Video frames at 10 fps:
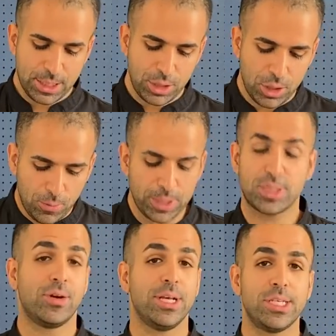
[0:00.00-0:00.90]
You don't want to
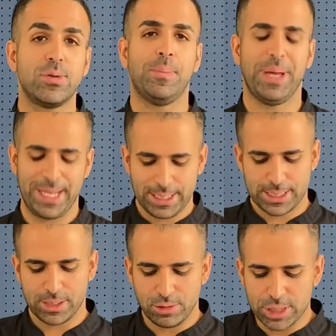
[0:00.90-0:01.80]
turn it into a
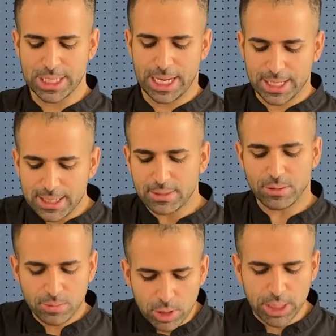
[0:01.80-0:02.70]
paste. You just kind of
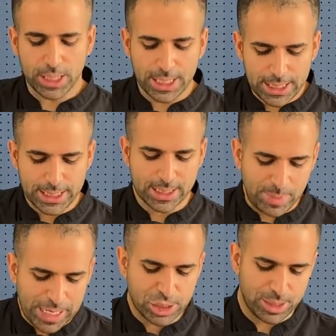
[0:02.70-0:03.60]
want to lightly
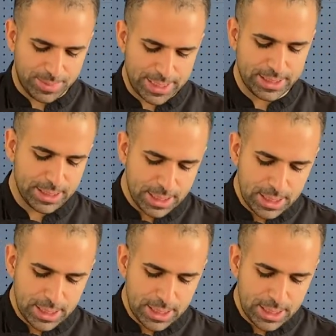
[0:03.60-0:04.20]
smash them in.